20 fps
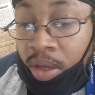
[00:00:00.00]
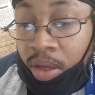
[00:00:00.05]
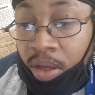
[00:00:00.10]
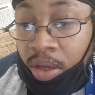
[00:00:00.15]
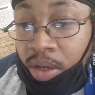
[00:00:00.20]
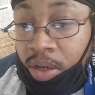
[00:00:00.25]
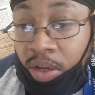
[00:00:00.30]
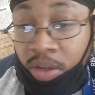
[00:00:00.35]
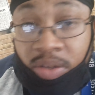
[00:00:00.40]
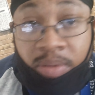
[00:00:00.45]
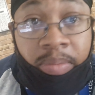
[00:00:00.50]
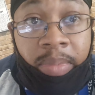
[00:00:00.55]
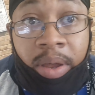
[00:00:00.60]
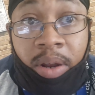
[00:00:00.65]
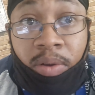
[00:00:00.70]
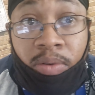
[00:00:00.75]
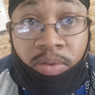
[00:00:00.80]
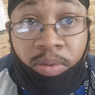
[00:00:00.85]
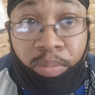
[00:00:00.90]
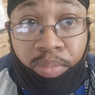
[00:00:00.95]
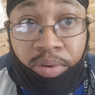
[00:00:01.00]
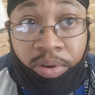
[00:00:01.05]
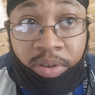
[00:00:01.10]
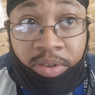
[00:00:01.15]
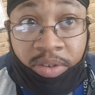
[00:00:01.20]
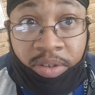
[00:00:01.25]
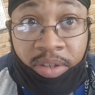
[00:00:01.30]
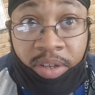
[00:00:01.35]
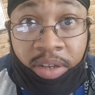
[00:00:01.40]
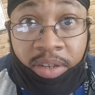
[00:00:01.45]
it doesn't matter who the
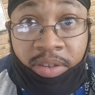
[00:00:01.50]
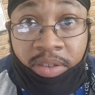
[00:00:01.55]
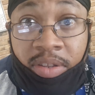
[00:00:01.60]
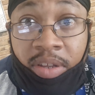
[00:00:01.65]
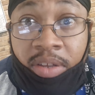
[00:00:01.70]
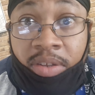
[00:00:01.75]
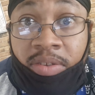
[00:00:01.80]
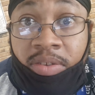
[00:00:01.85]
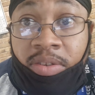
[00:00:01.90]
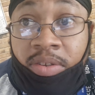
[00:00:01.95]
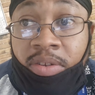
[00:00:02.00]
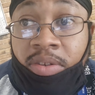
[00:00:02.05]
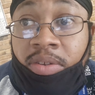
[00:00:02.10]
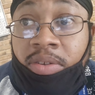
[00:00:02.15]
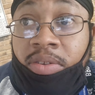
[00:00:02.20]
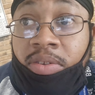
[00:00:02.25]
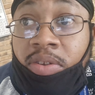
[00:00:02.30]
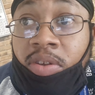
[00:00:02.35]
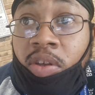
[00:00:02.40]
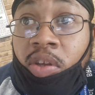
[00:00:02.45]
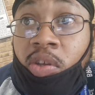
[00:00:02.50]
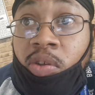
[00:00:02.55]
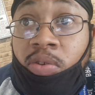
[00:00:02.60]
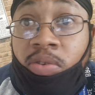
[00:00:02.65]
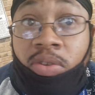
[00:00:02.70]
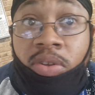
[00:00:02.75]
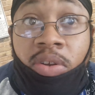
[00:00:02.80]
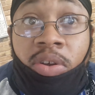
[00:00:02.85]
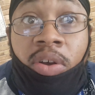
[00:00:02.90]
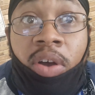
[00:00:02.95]
president of the United States is, you
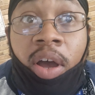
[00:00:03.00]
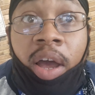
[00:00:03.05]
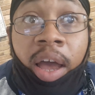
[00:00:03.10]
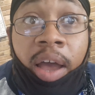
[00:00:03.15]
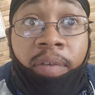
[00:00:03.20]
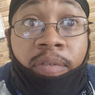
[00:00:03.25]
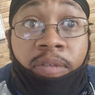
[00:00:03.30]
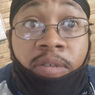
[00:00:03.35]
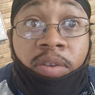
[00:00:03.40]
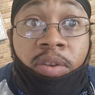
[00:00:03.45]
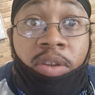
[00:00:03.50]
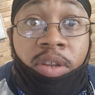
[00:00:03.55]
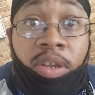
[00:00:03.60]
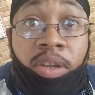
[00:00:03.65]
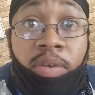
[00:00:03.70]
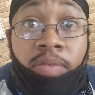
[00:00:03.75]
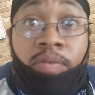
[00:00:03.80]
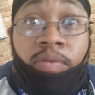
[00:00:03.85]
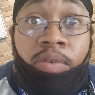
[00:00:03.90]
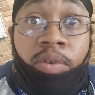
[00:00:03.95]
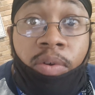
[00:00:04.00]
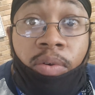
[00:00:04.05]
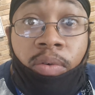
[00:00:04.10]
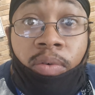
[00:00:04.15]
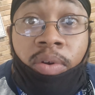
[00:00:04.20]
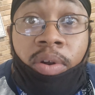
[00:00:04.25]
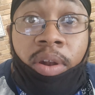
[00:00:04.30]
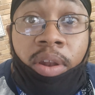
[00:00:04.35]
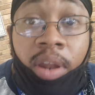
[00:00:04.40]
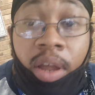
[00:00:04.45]
still have to live your
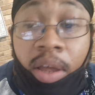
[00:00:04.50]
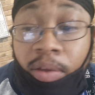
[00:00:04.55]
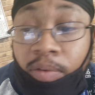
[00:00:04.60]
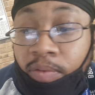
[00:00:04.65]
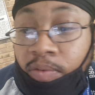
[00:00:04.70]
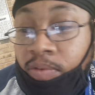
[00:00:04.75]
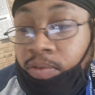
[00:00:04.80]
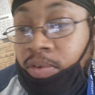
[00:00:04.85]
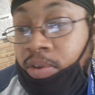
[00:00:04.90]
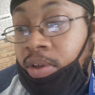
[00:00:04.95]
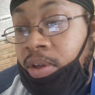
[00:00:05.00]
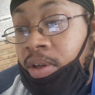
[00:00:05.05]
life.